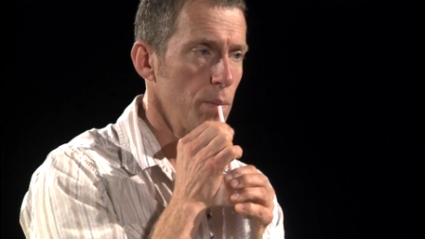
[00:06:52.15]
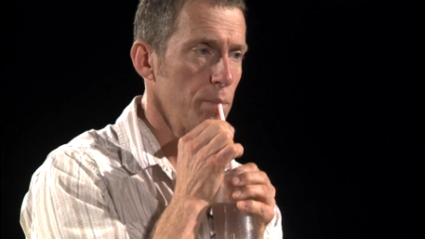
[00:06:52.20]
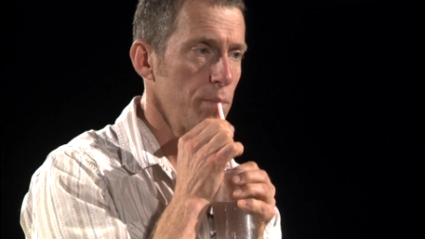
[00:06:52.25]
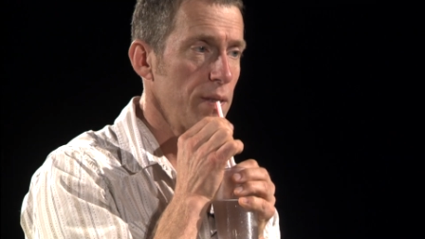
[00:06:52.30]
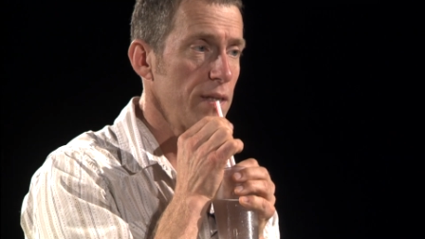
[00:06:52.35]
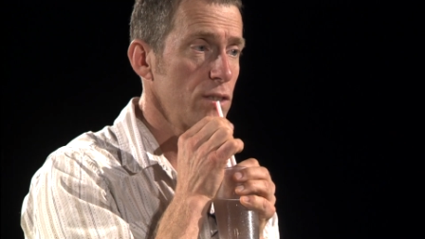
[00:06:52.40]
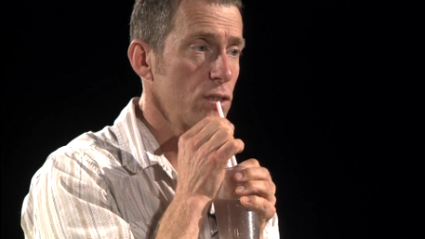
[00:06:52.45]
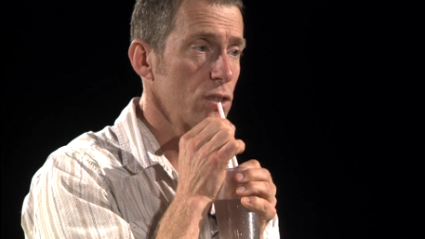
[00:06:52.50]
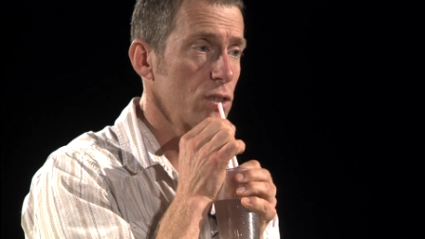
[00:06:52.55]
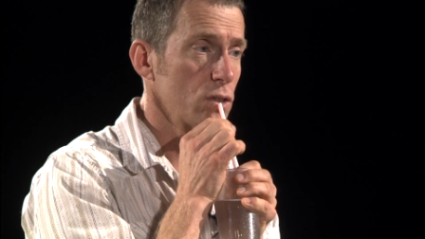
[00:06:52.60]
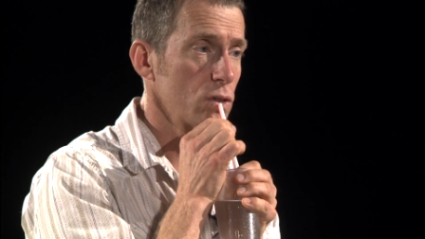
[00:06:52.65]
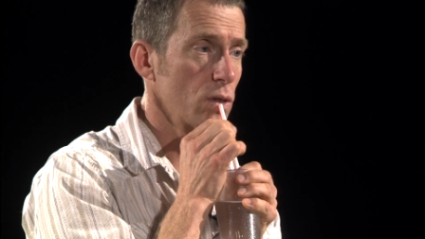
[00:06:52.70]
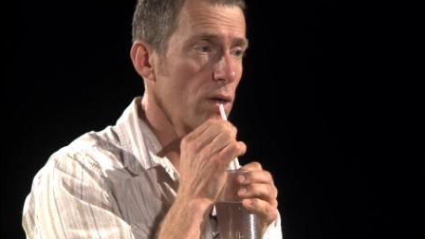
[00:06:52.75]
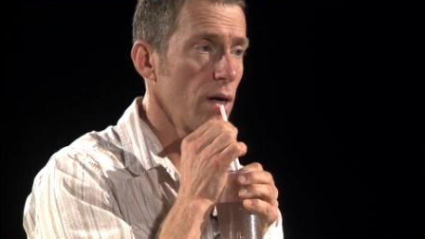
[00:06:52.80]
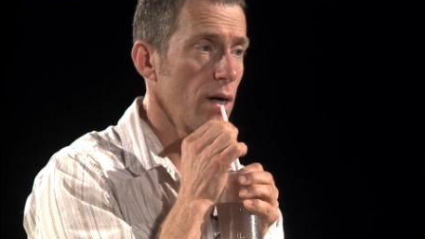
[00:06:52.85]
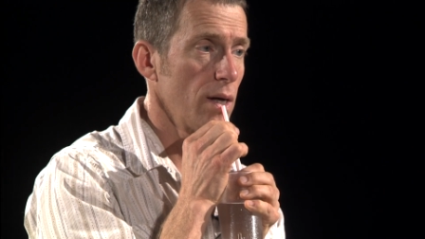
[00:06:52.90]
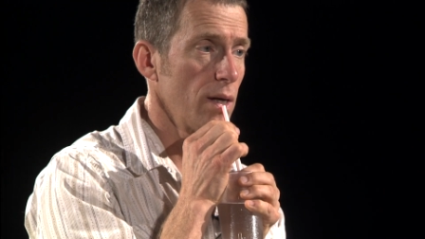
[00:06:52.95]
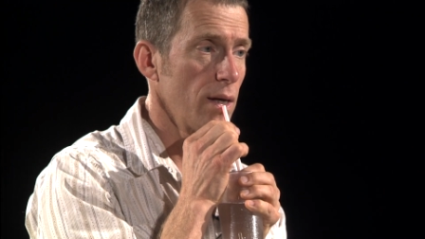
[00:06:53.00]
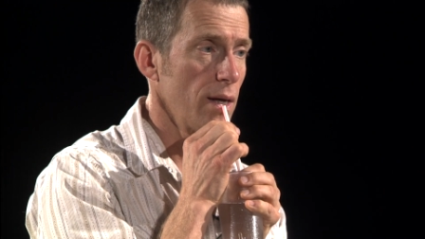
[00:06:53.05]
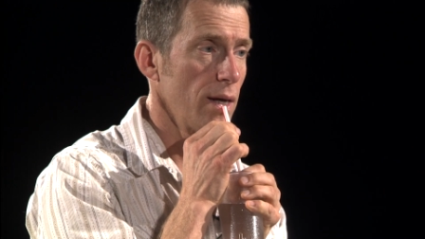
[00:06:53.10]
pinch the
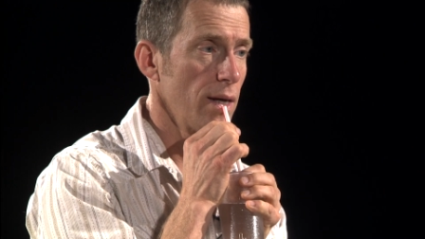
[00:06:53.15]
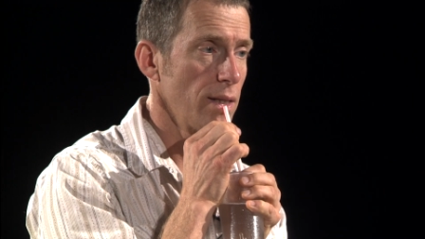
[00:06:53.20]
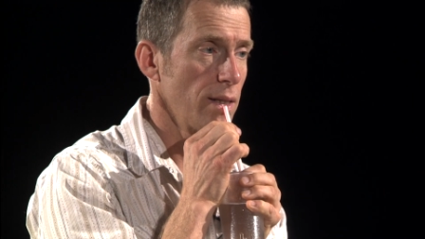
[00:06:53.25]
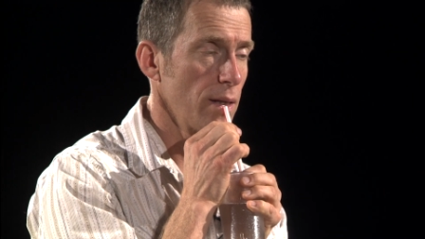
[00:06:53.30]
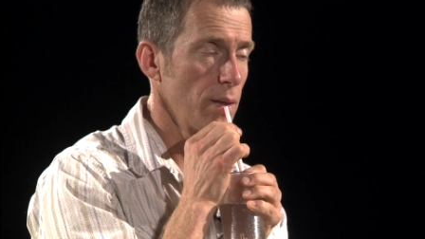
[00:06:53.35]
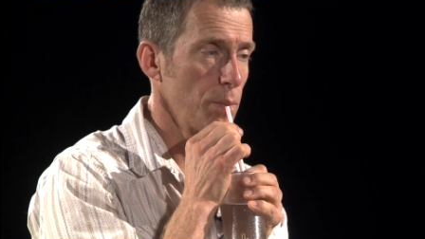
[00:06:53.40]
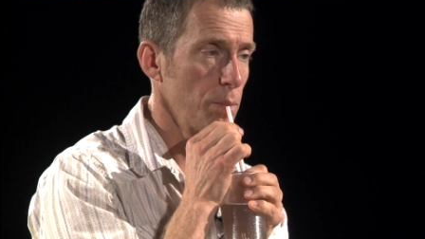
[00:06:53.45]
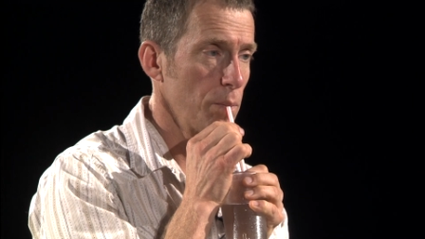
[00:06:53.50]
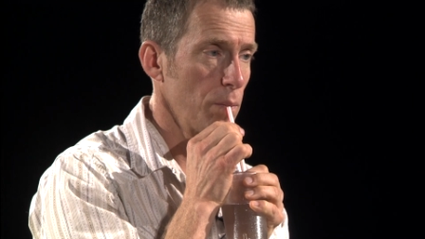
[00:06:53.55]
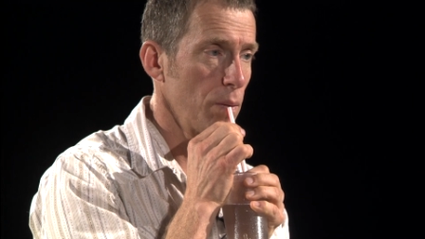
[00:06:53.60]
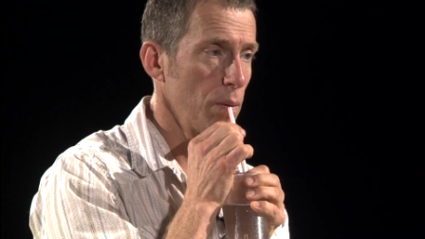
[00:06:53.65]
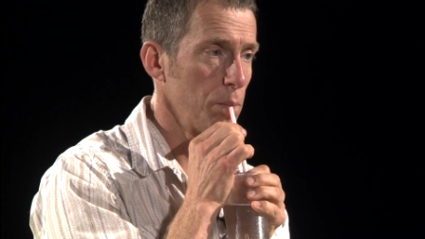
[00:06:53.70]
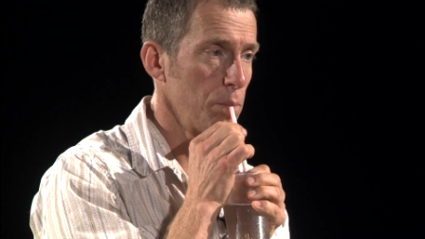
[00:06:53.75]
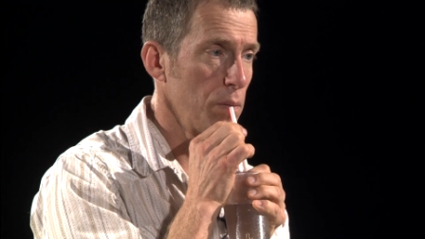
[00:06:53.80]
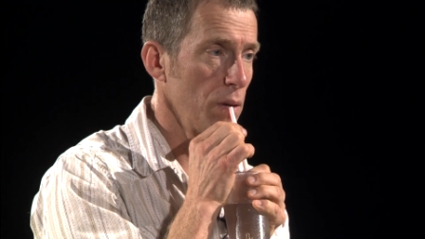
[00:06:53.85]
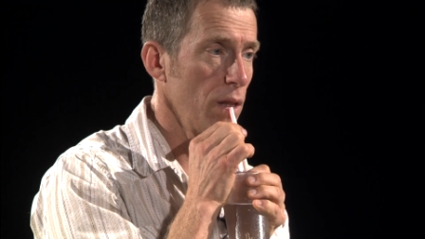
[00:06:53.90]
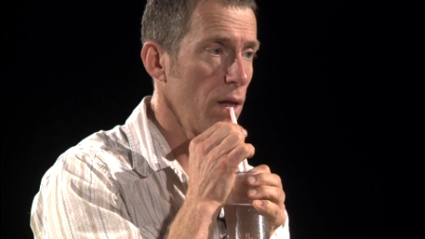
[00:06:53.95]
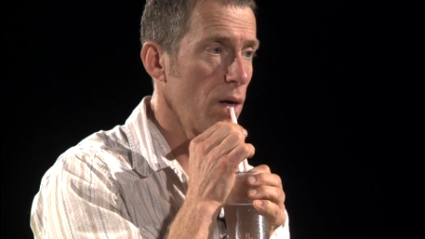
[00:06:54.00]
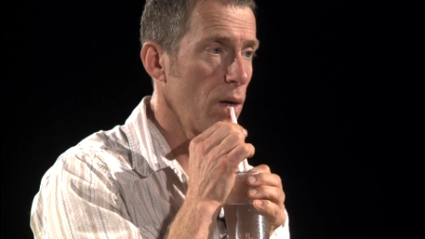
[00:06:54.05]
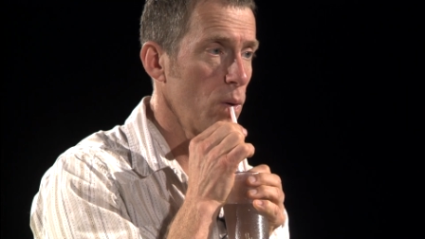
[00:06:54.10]
straw, and then
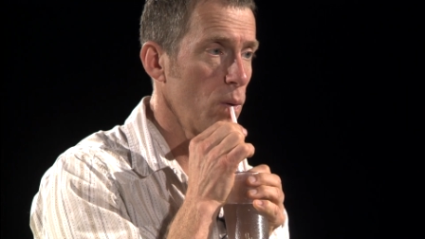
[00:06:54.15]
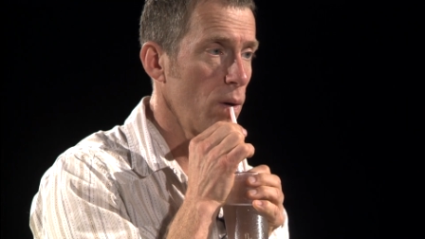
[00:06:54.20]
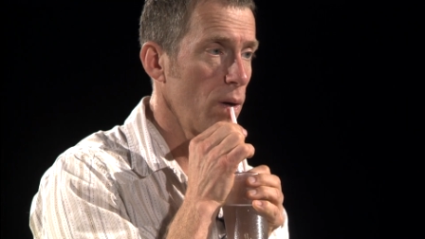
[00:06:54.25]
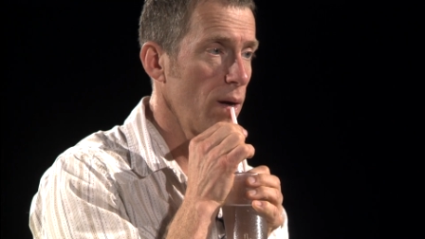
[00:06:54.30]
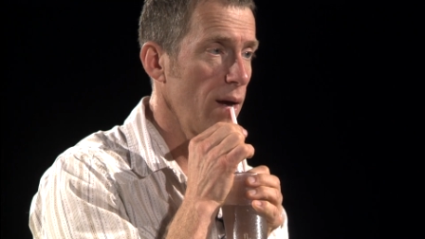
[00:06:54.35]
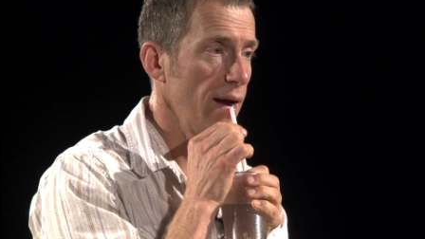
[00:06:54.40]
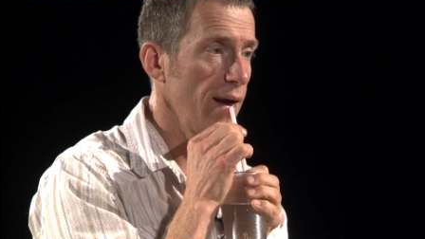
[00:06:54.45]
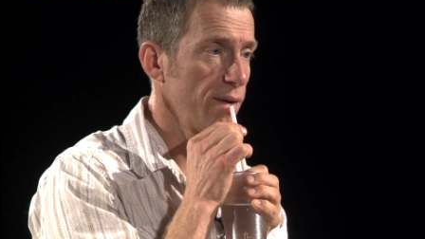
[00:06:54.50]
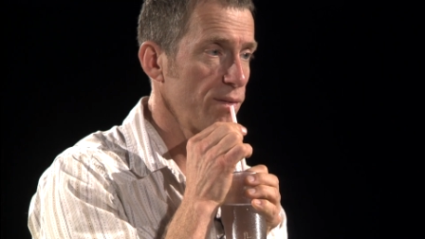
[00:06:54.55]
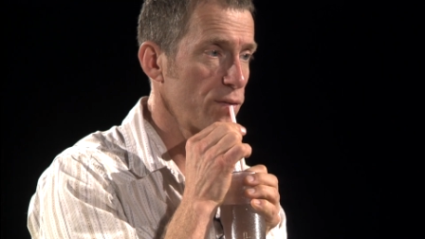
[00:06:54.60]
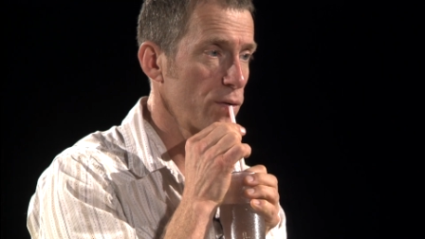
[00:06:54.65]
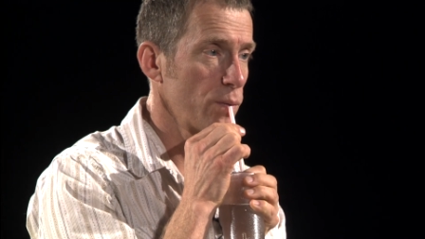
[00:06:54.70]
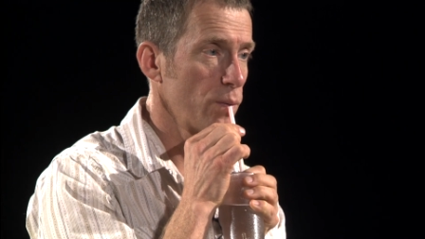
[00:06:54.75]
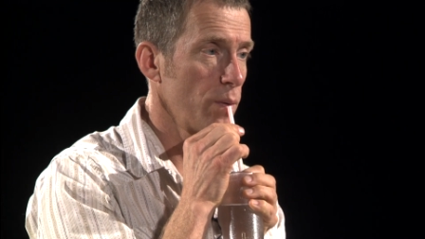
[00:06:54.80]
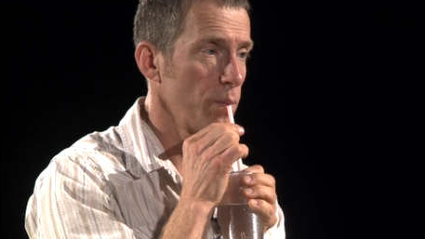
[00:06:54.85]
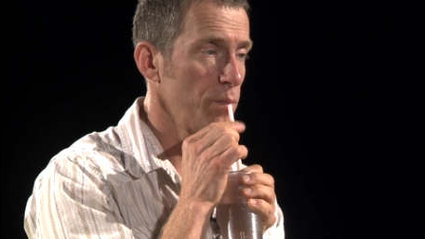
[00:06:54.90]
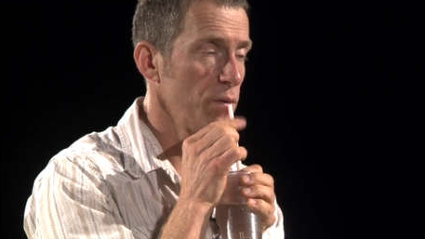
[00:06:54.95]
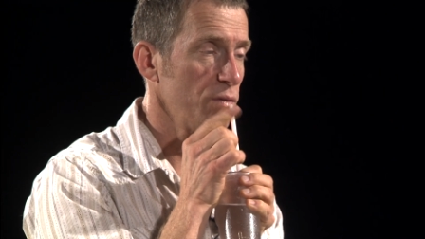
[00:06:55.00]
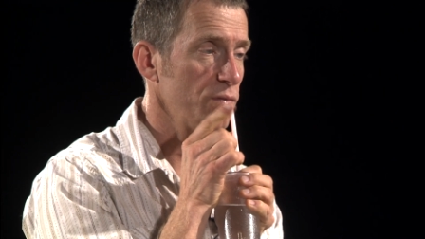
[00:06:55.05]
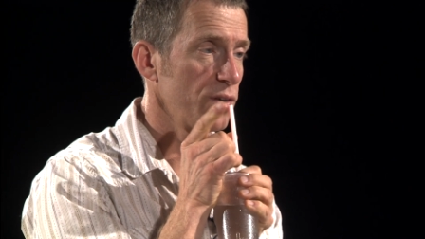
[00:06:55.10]
blow after
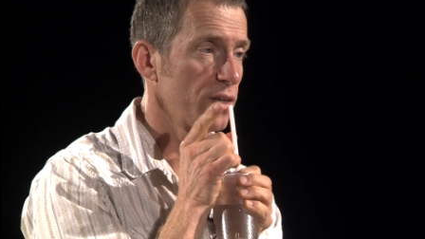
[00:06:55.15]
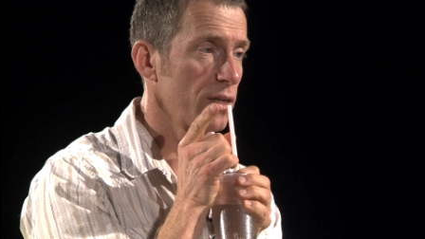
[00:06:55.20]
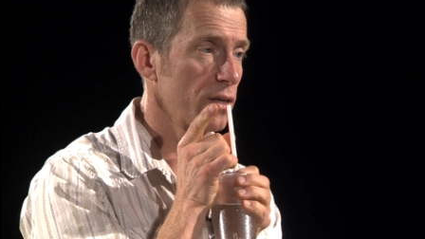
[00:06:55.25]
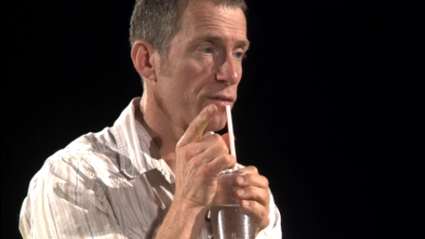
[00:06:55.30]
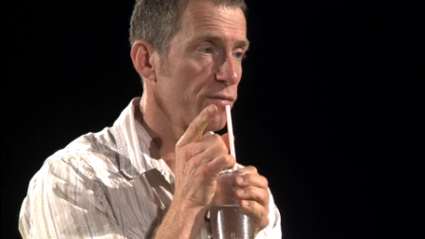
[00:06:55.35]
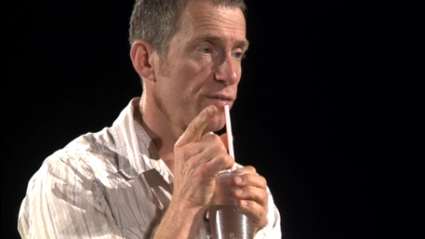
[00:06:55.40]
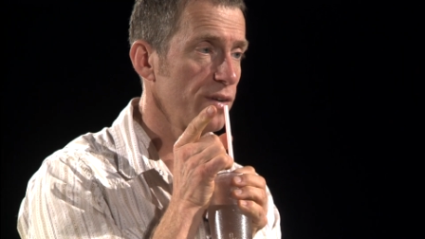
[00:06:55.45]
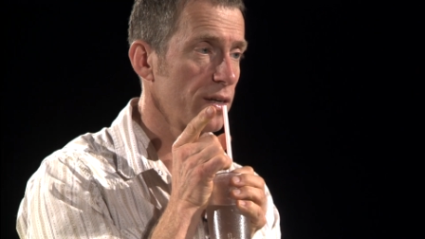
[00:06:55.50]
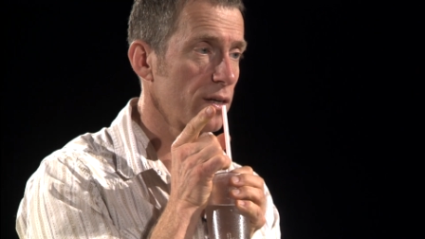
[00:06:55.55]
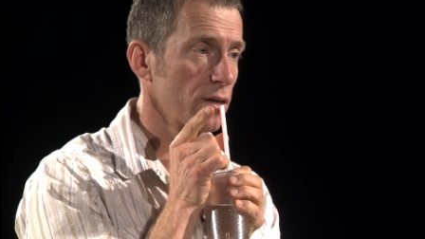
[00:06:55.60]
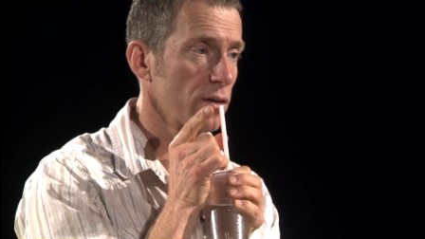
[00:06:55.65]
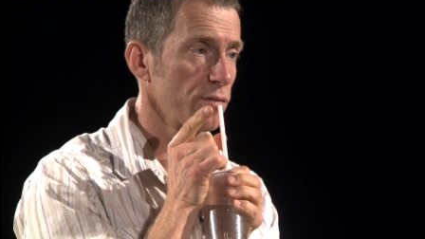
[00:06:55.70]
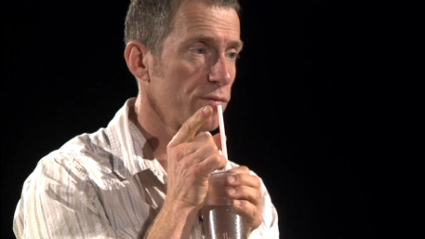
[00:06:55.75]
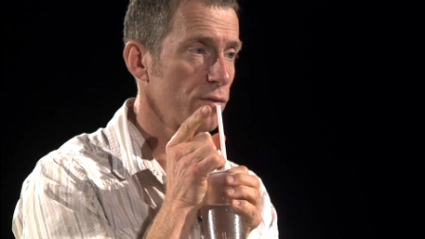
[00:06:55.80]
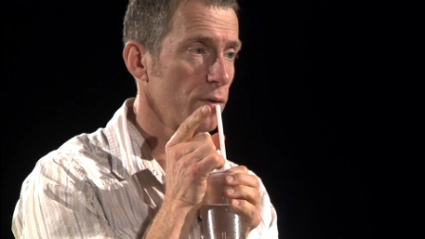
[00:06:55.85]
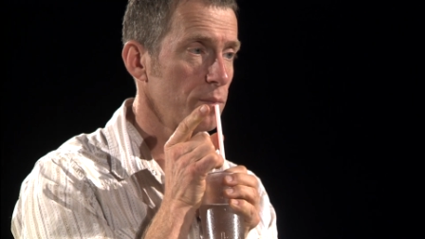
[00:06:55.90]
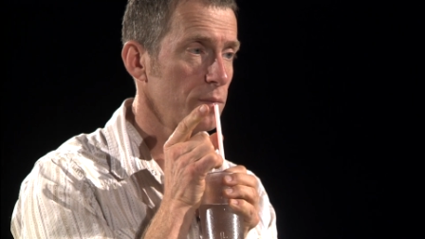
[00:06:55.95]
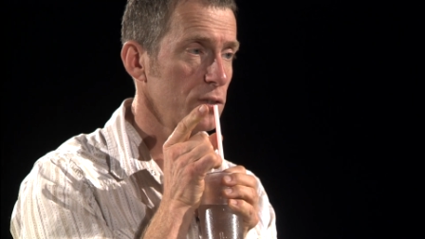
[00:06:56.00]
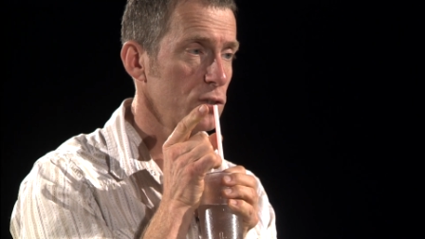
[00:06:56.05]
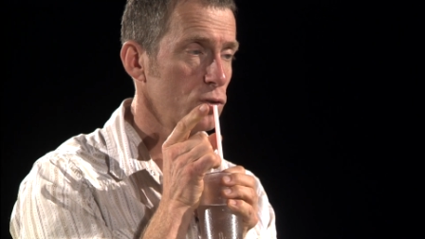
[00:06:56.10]
removing your finger
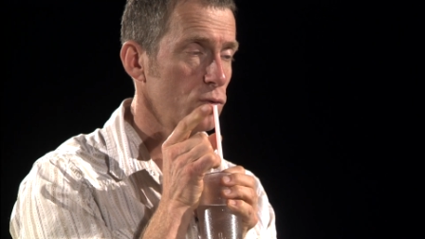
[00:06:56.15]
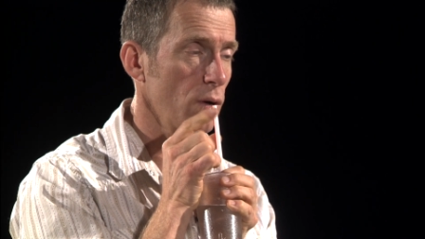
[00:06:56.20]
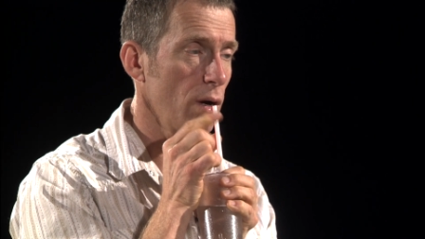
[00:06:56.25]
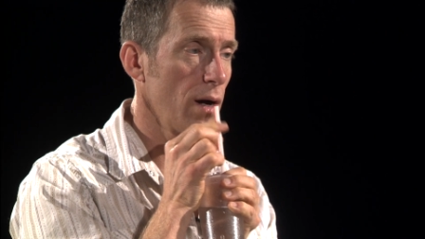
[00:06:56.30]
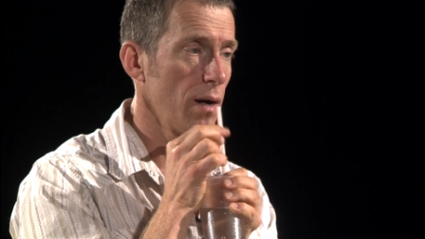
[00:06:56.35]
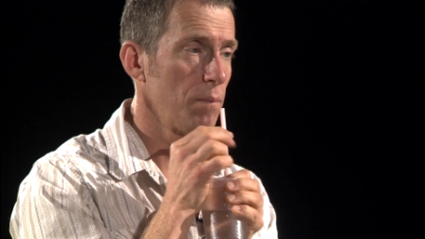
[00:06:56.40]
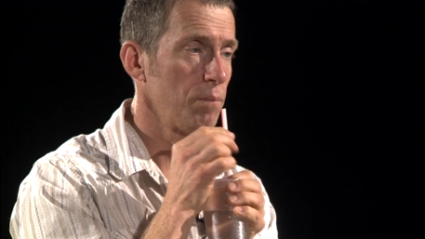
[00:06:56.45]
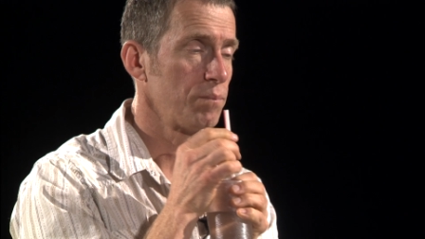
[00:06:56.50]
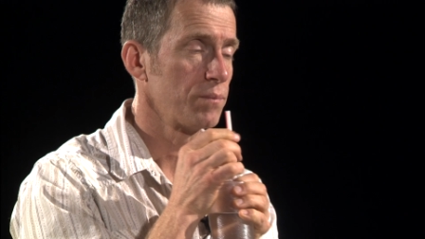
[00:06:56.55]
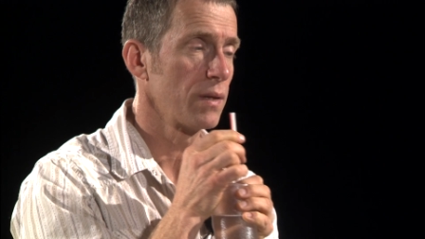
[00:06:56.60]
from the straw.